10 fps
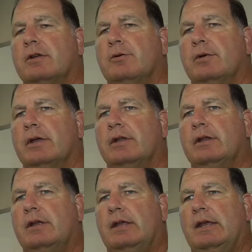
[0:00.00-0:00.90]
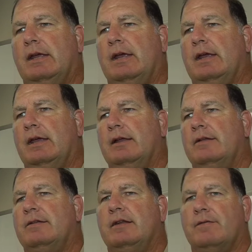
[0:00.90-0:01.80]
go in and
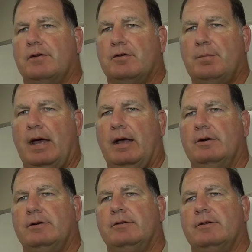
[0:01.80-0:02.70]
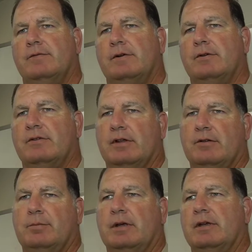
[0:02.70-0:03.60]
see if there's patterns, if there's
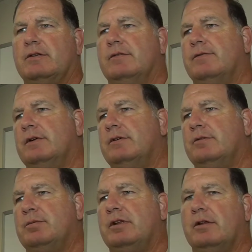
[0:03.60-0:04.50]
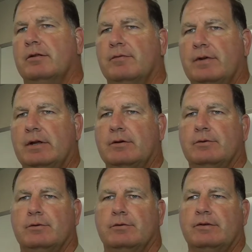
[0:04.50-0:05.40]
suspects, if there's particular
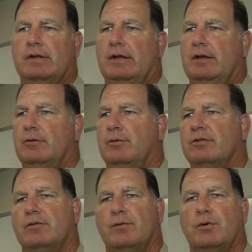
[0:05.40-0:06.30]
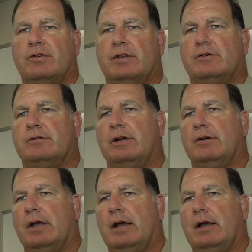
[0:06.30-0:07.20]
vehicles, was there forced entry or
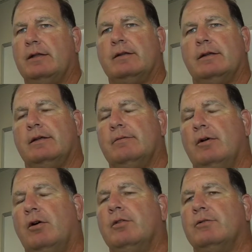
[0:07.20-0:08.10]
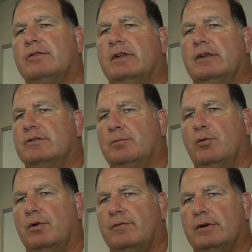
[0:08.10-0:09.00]
not. All those things are
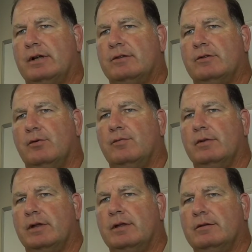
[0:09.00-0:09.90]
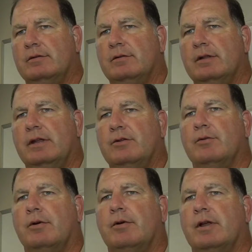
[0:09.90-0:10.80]
important for us to hopefully lead to
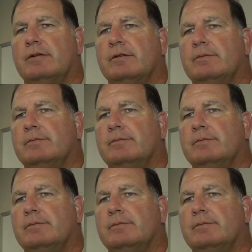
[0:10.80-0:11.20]
an arrest.